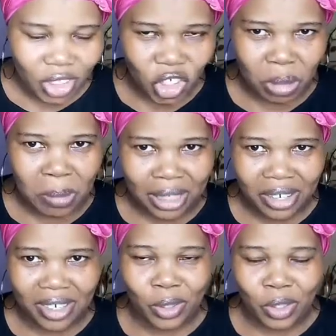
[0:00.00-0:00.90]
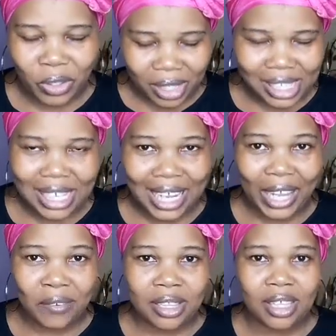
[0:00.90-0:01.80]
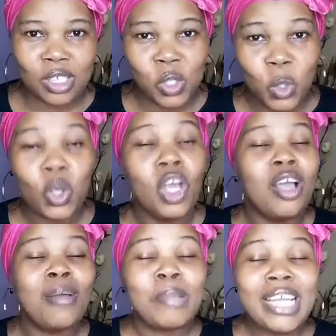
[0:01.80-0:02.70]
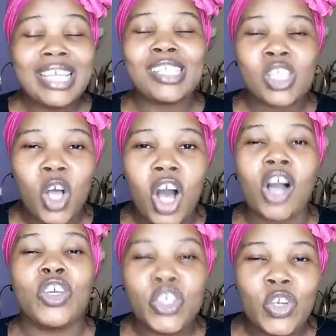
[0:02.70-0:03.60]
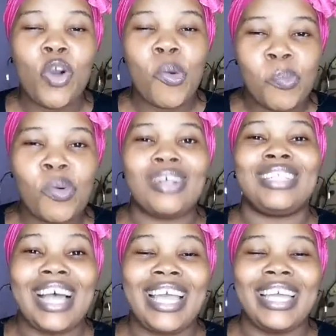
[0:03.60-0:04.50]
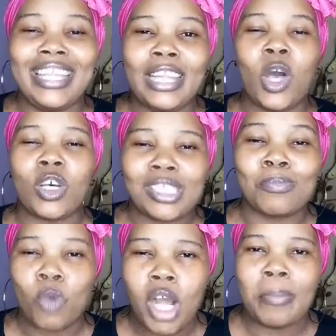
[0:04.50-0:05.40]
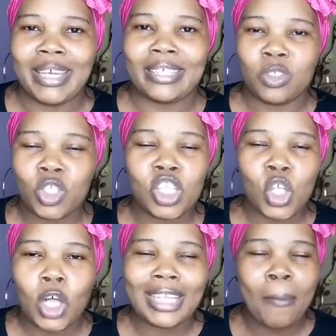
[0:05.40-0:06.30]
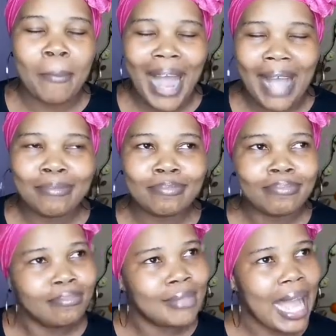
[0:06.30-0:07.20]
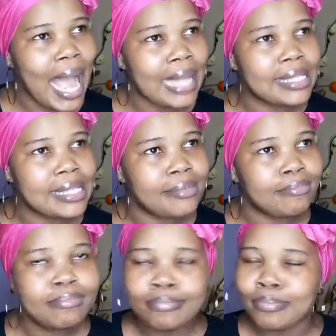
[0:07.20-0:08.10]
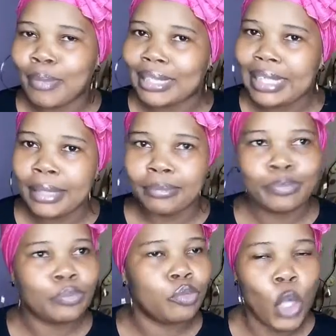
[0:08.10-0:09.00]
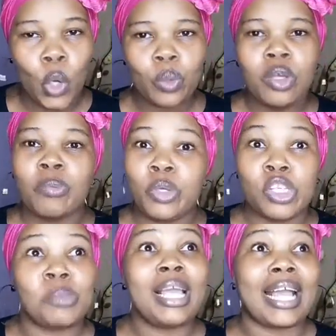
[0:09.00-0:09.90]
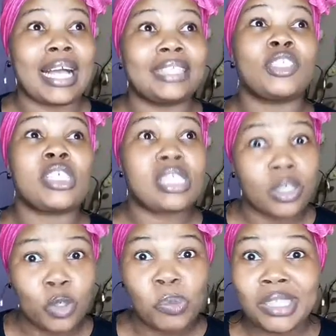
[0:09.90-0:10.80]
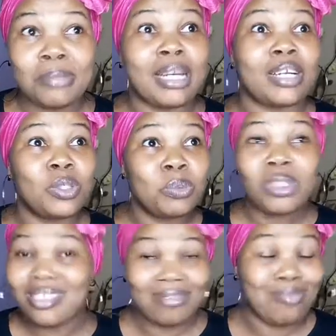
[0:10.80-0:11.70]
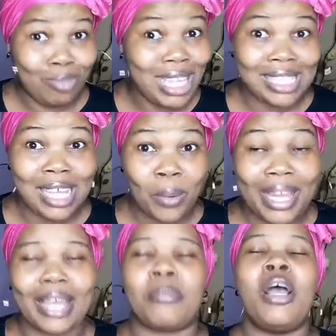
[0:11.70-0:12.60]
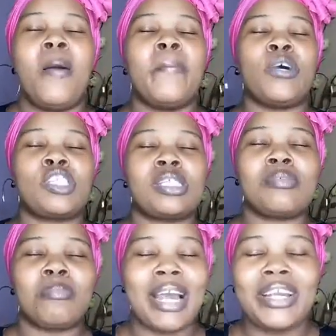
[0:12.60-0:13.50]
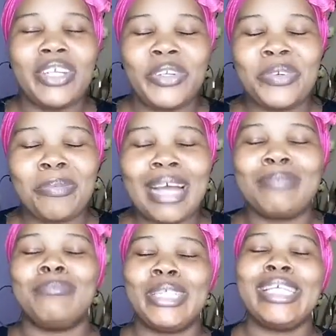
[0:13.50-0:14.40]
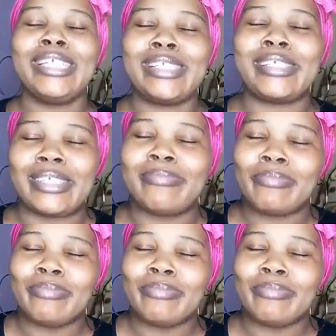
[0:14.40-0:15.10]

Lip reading: she's my mother-in-law. You understand that kind of a thing? So please call your mother-in-laws mommy. Do not call them ma, auntie, madam. No, because me, I can just, good morning, ma, good morning. That's how I am. But marrying a Yoruba, please,